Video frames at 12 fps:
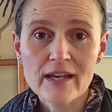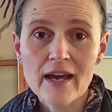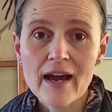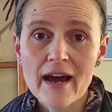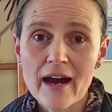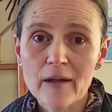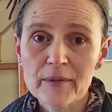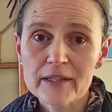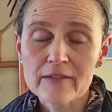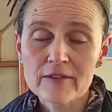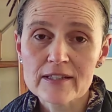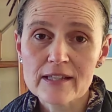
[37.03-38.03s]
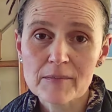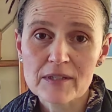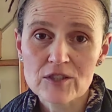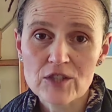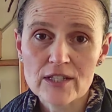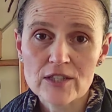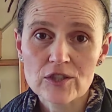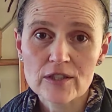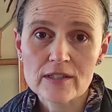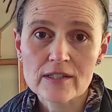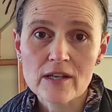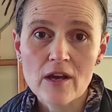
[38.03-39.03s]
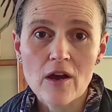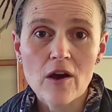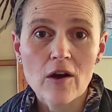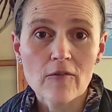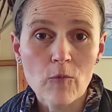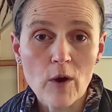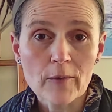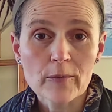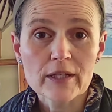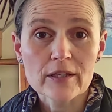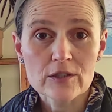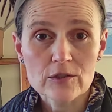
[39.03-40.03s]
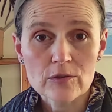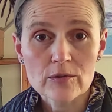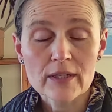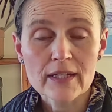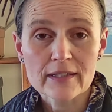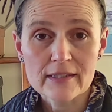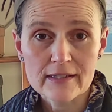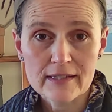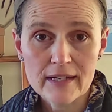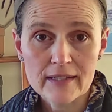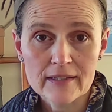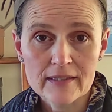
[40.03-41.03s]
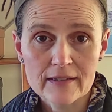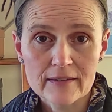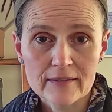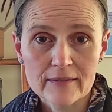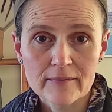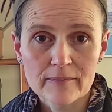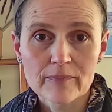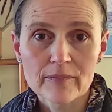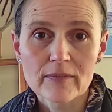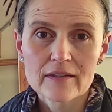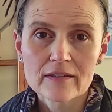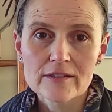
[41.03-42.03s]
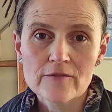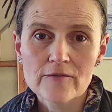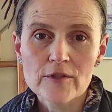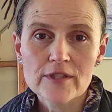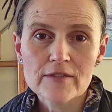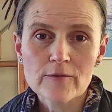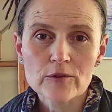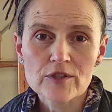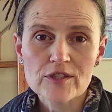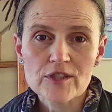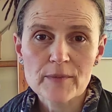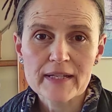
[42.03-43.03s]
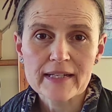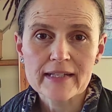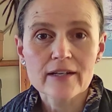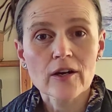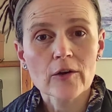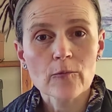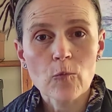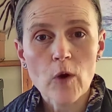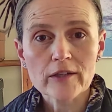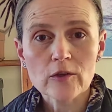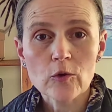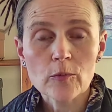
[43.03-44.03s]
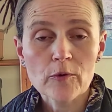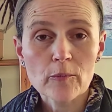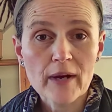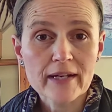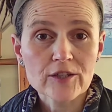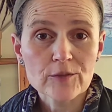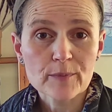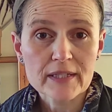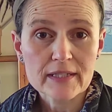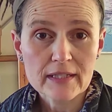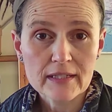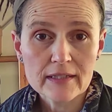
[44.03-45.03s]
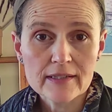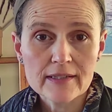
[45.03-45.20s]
I'll be giving some suggestions of what we can do instead. First of all, just to be clear on what corporal punishment is